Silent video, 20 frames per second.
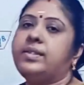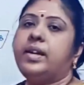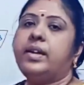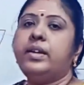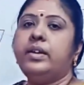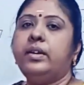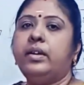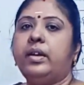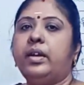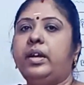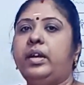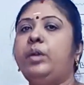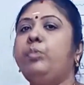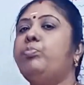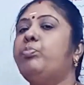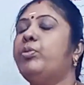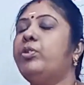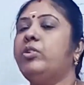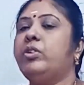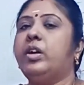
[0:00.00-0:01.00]
the
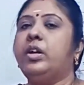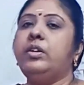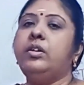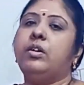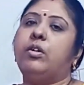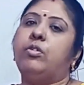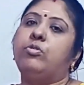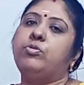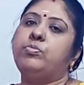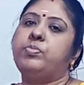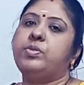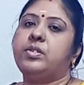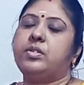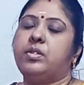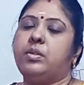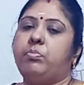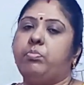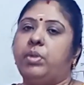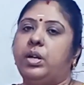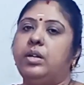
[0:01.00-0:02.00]
input and output
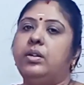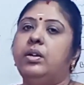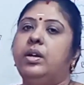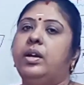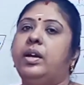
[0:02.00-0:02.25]
symbol.